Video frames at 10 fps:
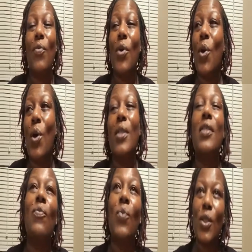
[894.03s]
Regardless
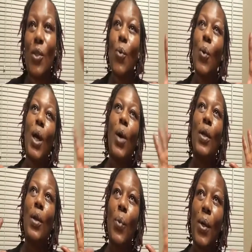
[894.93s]
of what's going on
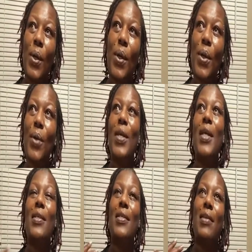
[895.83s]
in the world, you
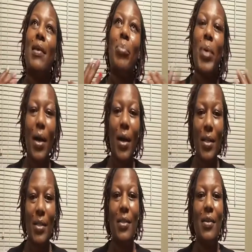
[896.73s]
have to stay
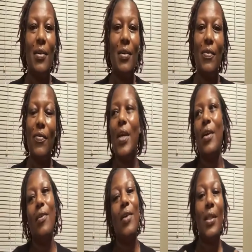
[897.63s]
positive.
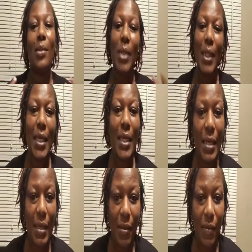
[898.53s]
You have to
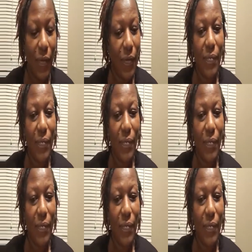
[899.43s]
believe.